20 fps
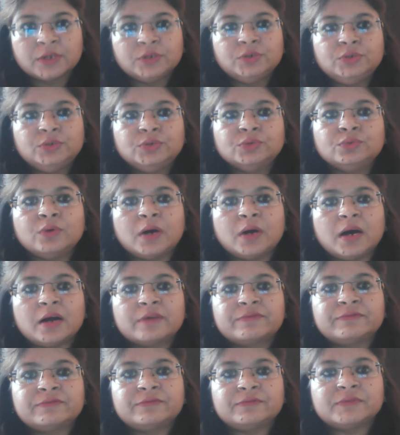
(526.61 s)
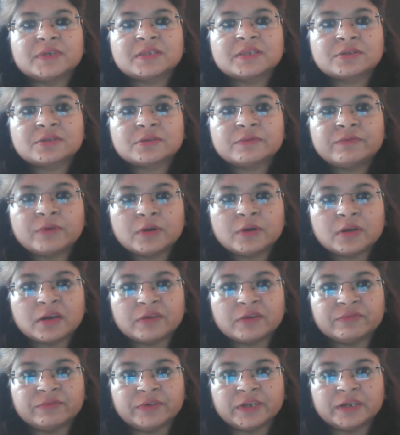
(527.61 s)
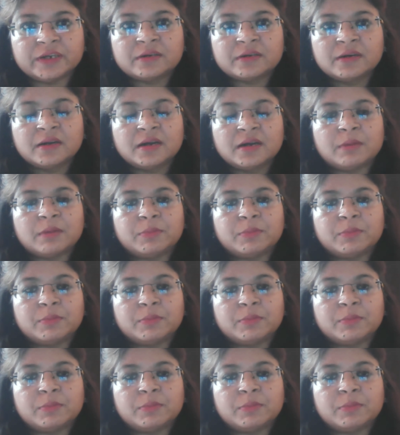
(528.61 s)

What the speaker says: You are first of all aware